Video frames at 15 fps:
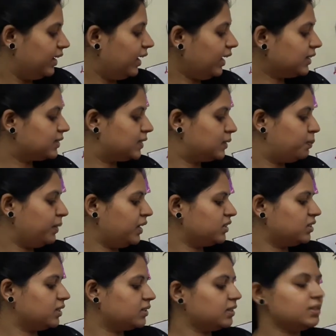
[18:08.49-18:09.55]
Next
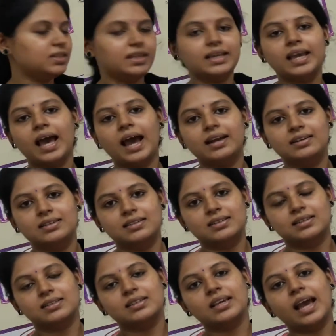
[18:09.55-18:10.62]
species is
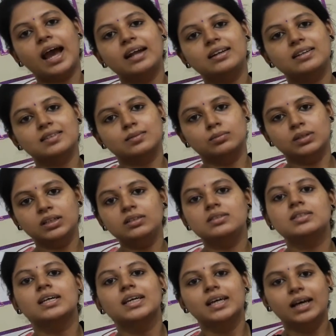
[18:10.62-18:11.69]
Catus. Catus
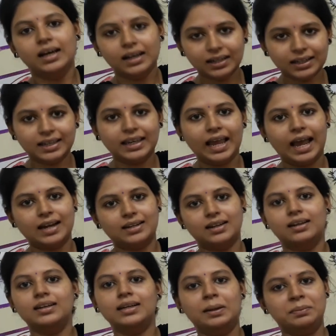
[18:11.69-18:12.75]
means a cat,
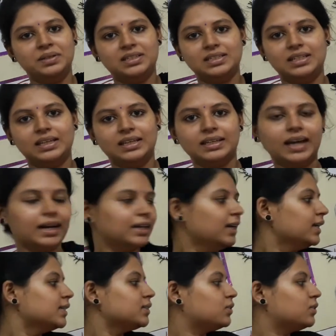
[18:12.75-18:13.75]
a domestic cat.